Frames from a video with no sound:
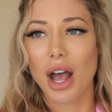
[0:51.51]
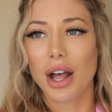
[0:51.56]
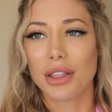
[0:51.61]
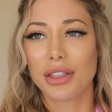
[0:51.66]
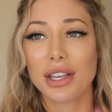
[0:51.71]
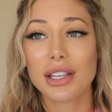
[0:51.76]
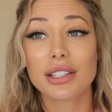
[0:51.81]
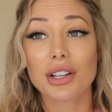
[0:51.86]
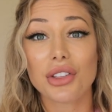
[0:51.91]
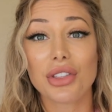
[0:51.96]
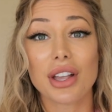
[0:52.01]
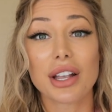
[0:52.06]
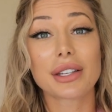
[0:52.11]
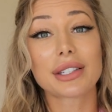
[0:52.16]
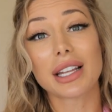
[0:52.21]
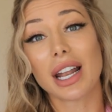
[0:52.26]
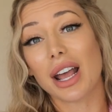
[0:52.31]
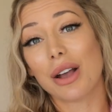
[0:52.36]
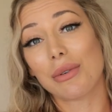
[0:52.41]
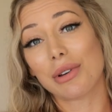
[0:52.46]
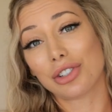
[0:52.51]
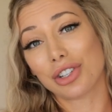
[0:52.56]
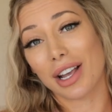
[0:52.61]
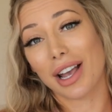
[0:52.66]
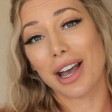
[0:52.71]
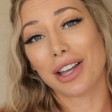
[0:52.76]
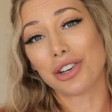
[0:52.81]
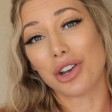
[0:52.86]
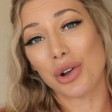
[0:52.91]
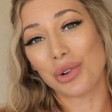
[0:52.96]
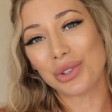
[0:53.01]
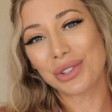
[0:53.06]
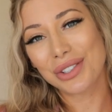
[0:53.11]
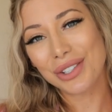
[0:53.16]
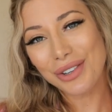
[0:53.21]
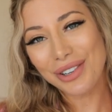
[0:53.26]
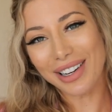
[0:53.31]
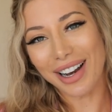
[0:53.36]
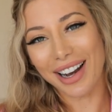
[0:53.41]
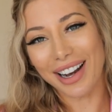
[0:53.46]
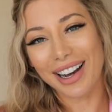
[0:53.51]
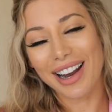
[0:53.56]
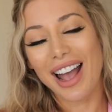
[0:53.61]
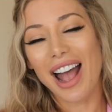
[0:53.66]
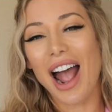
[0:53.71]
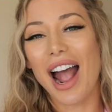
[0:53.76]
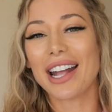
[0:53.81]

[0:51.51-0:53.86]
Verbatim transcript: these are things that I wish I had known sooner.